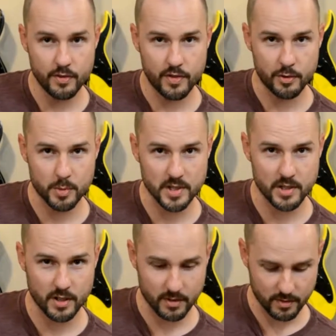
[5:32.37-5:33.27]
Fifth
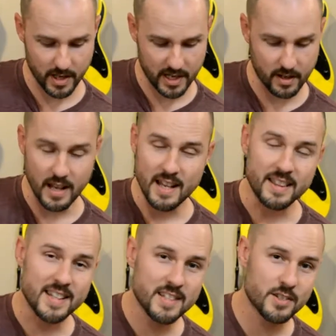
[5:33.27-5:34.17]
position, right here.
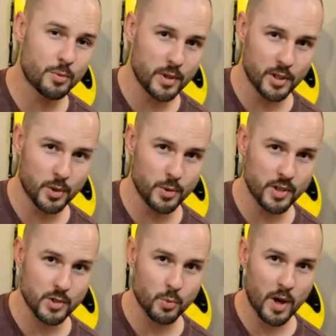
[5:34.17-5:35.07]
This is a really cool
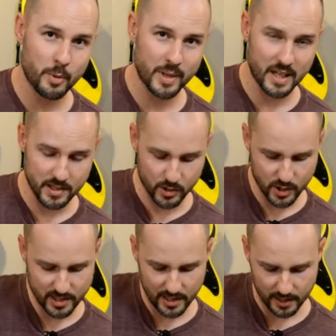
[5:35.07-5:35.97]
one as well because
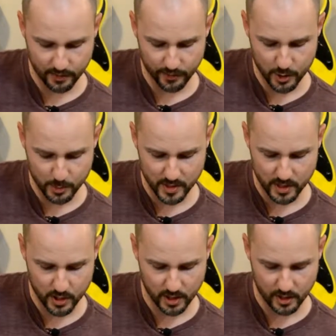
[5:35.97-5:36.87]
just like the first
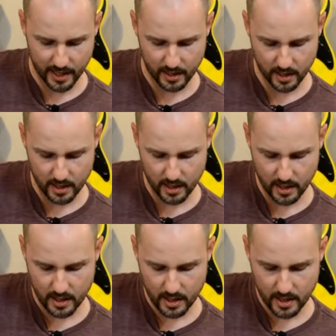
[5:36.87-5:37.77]
position that
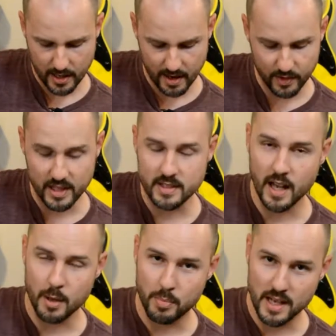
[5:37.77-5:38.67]
everything's
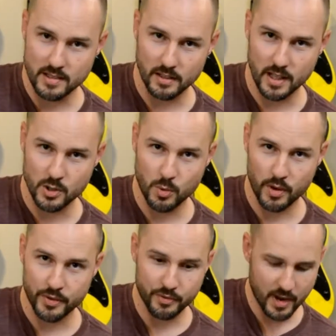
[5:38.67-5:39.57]
kind of based on that
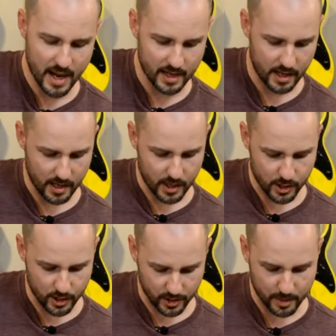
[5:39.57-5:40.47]
12th fret,
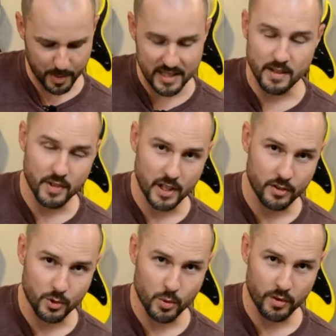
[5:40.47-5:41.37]
you're going to base everything
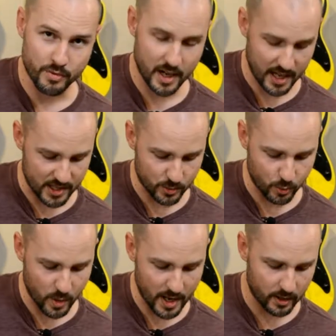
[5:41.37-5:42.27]
on the 12th fret as
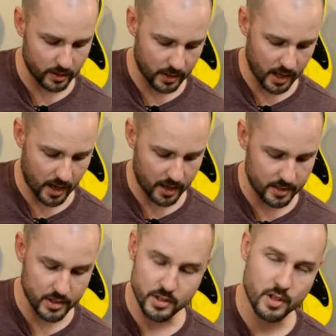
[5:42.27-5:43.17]
well.
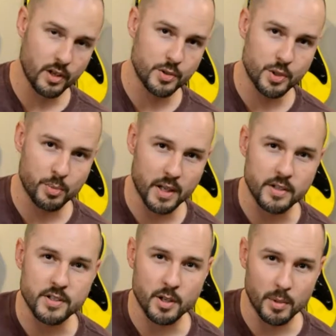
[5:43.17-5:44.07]
Just the notes you play
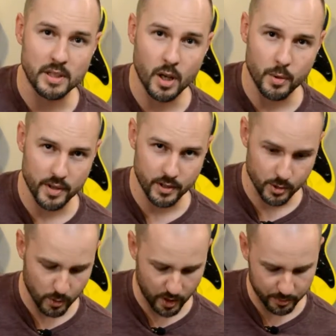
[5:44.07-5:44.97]
are just going to be lower than
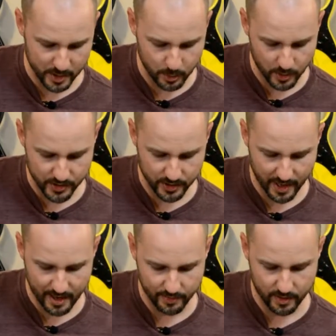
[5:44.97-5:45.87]
the 12th, but you will still
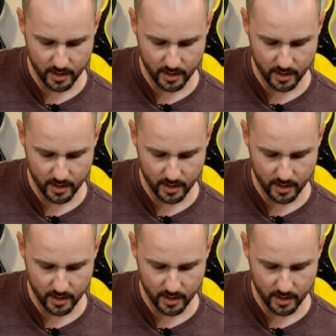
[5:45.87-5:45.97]
have